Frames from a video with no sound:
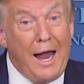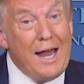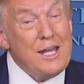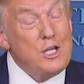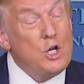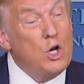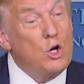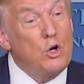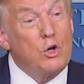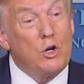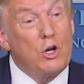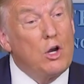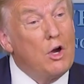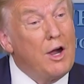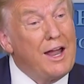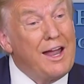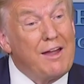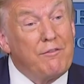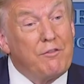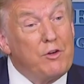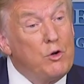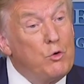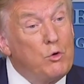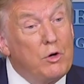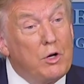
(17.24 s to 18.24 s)
I don't know.
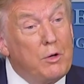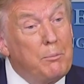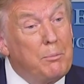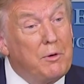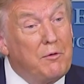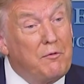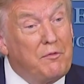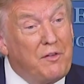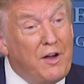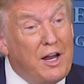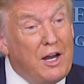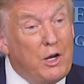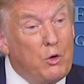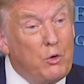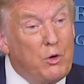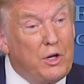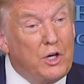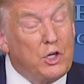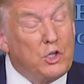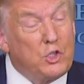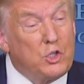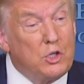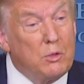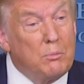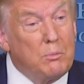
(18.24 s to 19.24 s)
I haven't really been
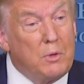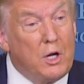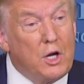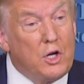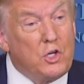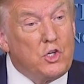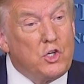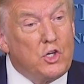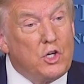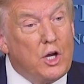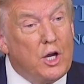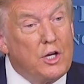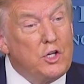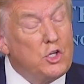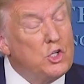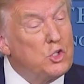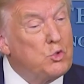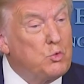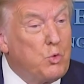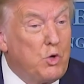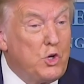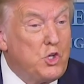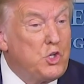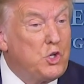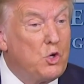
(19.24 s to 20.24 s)
following it too much. I
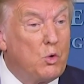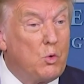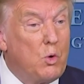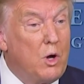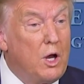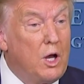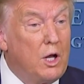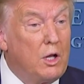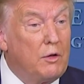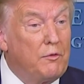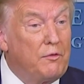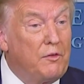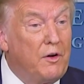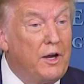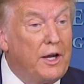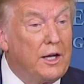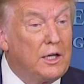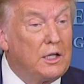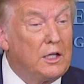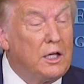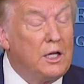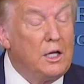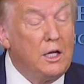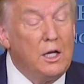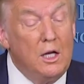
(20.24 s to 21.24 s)
just wish her well,
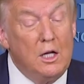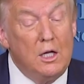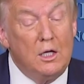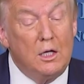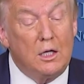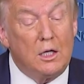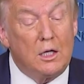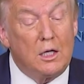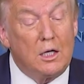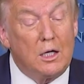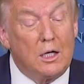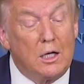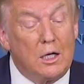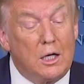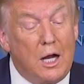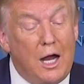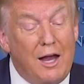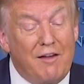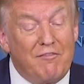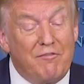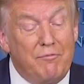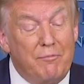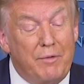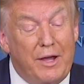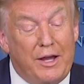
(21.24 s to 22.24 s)
frankly.
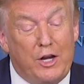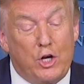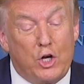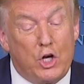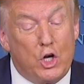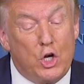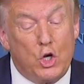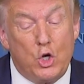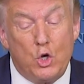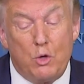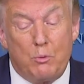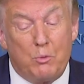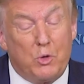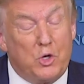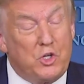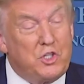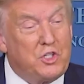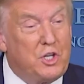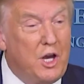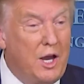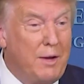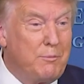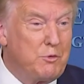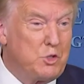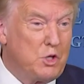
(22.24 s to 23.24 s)
I've met her
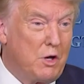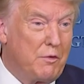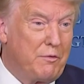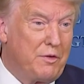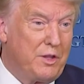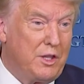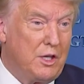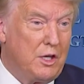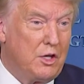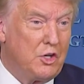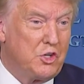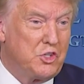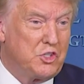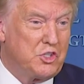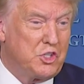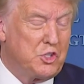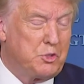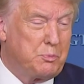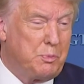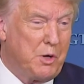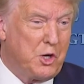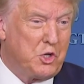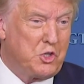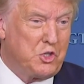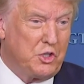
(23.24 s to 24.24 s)
numerous times over the
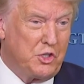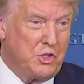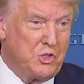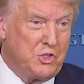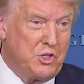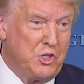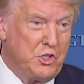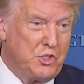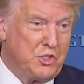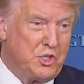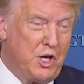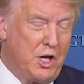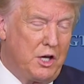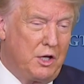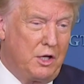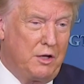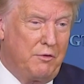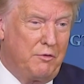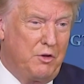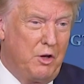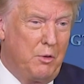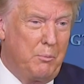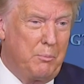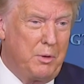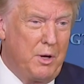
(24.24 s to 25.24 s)
years, especially since I
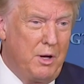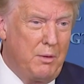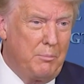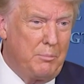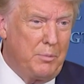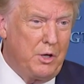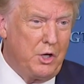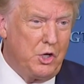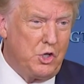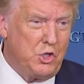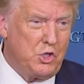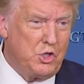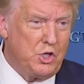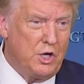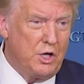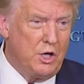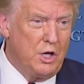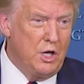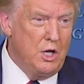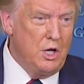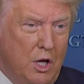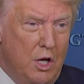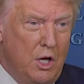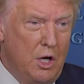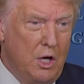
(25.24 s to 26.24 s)
lived in Palm Beach,
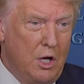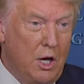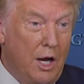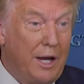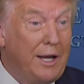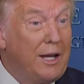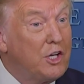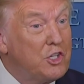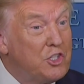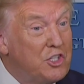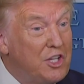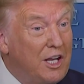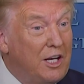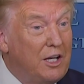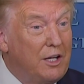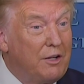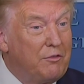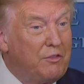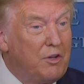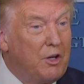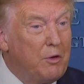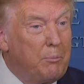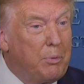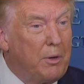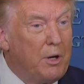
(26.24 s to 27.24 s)
and I guess they
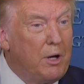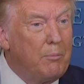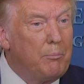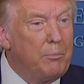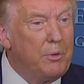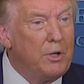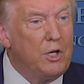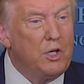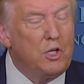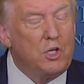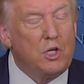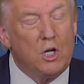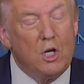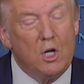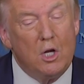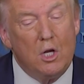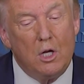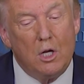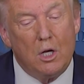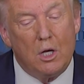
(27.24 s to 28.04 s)
lived in Palm Beach.